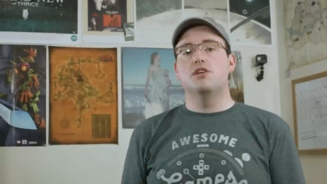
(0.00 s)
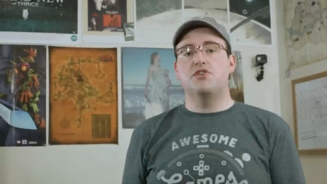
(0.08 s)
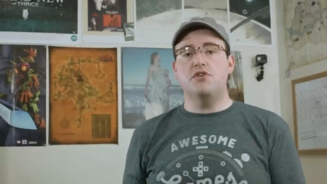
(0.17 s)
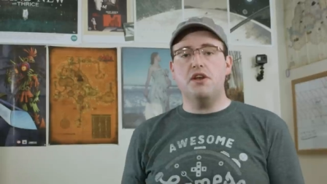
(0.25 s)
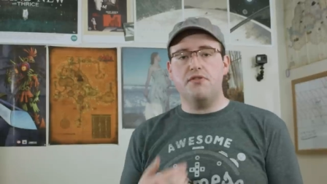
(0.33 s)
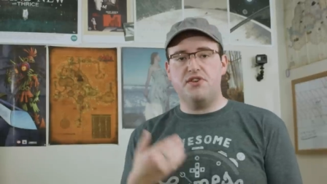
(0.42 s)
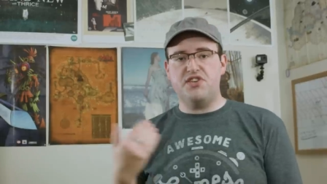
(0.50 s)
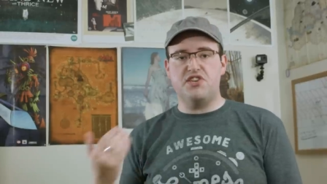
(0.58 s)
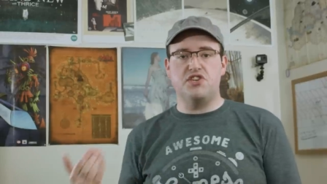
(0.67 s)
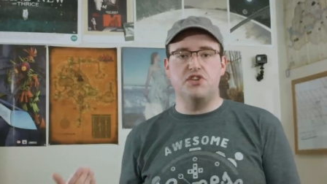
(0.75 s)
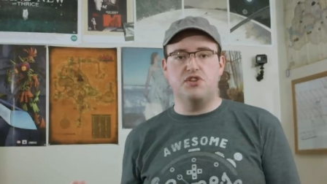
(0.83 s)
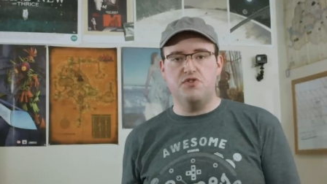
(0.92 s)
So none of this
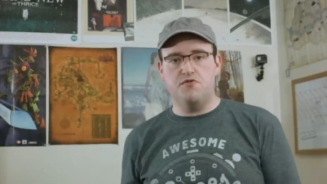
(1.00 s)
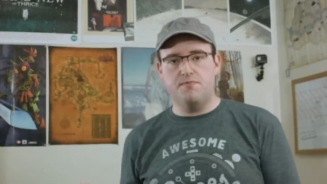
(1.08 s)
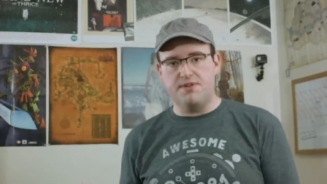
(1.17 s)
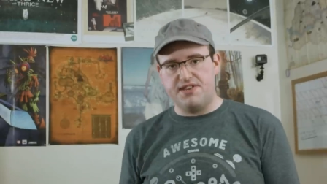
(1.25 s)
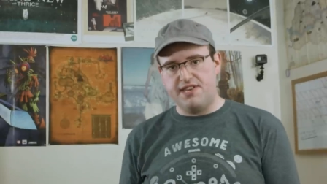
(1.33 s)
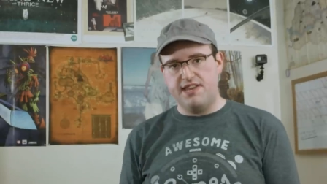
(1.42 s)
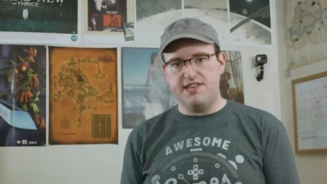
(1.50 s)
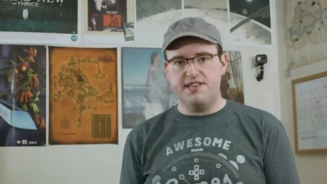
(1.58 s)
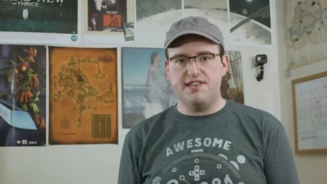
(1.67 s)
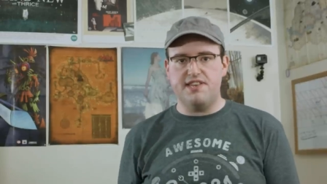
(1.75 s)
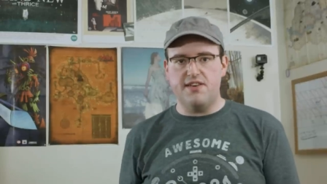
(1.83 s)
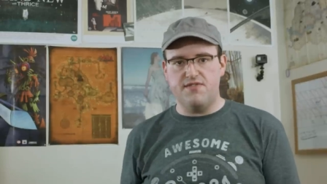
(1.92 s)
is new, but season
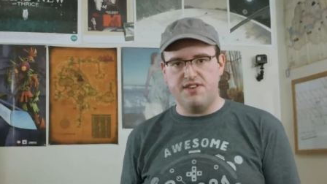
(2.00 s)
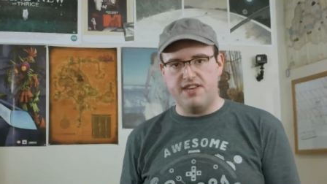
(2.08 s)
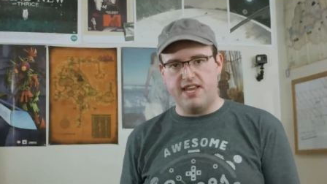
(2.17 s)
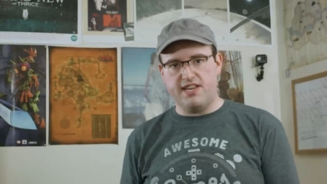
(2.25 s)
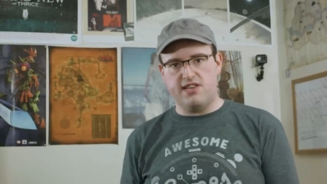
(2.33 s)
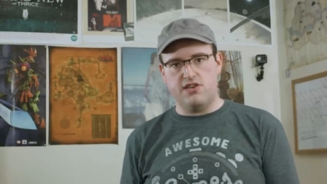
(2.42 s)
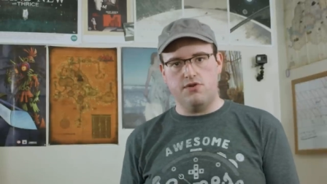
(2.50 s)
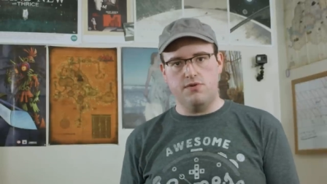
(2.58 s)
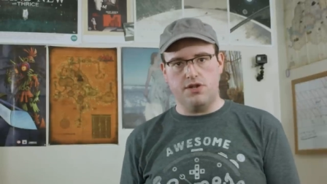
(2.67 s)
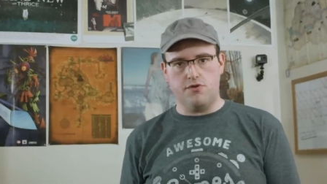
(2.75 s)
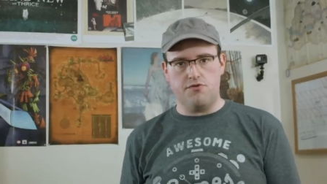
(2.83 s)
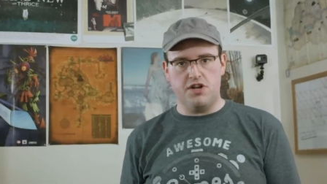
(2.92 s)
7 takes it to an
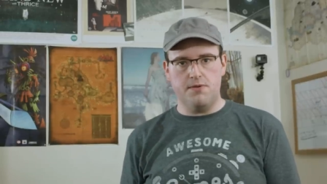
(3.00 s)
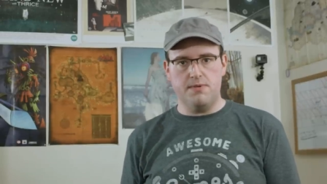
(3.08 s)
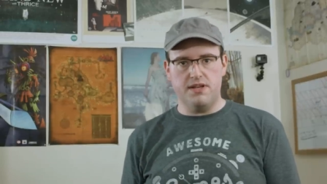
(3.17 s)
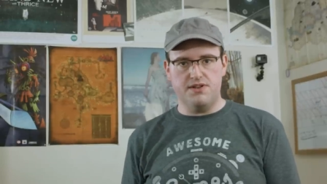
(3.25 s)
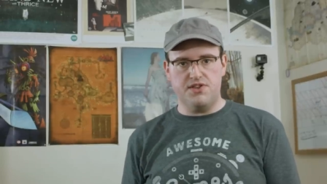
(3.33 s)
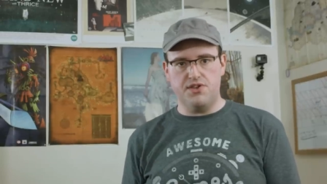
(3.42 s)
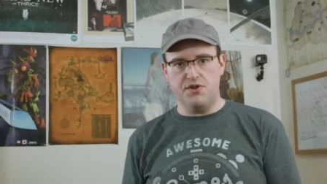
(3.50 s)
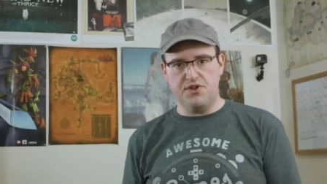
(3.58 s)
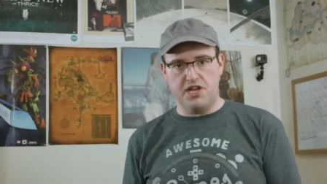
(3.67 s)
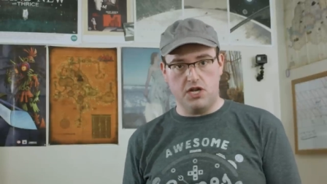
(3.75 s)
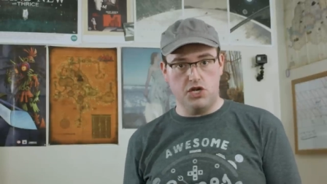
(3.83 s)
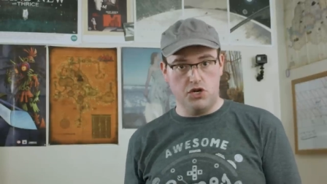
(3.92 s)
incredibly
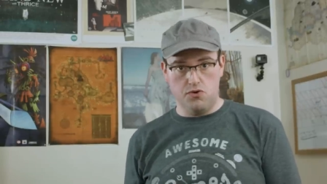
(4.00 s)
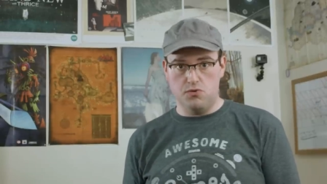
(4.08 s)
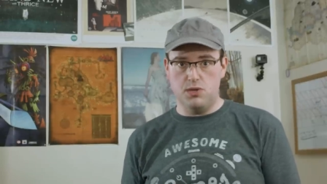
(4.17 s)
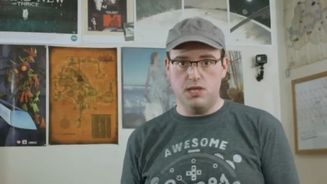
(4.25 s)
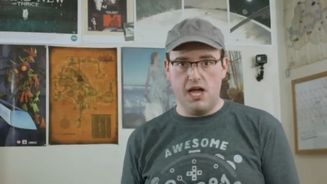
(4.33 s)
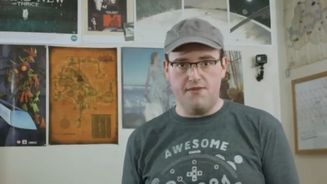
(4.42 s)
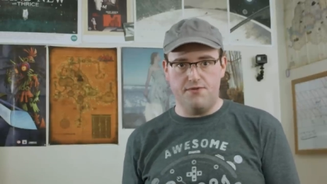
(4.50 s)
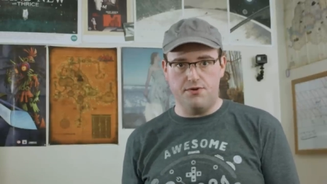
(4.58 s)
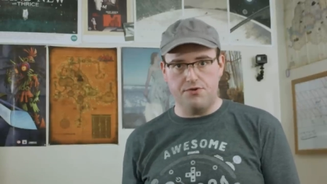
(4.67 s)
insulting new level.